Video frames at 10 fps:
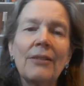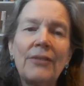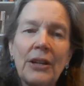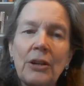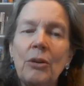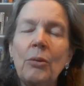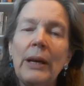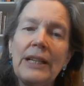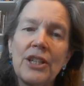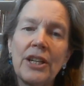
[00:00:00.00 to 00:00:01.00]
Federal
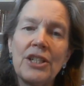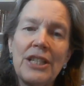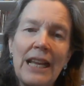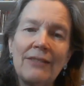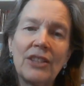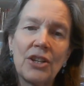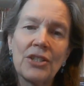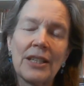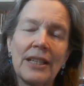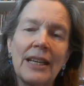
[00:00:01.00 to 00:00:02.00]
Wade Judge Dave
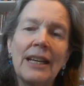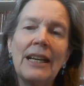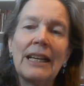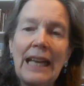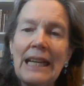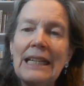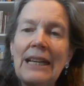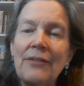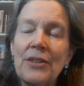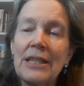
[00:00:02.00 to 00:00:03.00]
Larson,
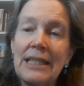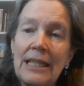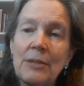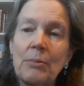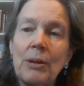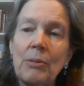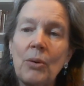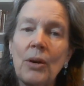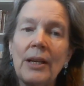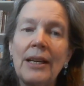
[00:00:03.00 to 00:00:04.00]
candidate for the state Supreme
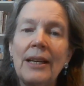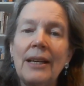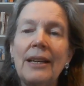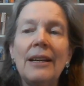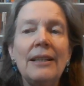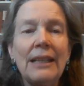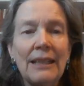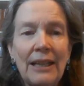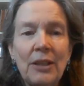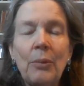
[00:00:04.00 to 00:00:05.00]
Court,
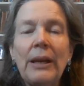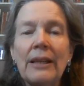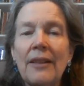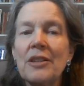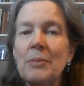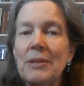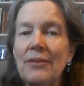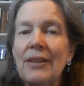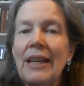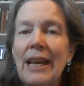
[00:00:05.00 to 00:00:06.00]
declined to weigh in on the
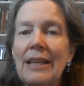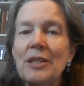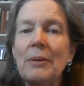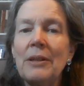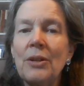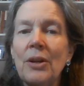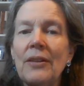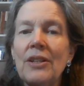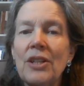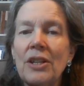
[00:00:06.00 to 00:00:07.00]
specific case, but noted
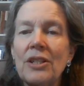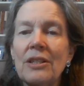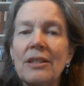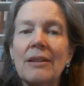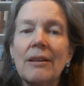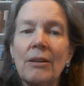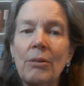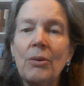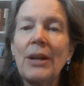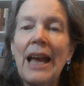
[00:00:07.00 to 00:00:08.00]
that judges,
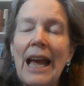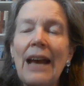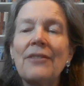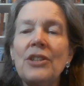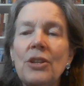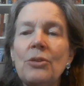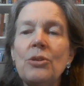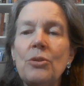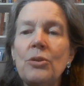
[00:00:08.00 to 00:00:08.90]
quote, have to use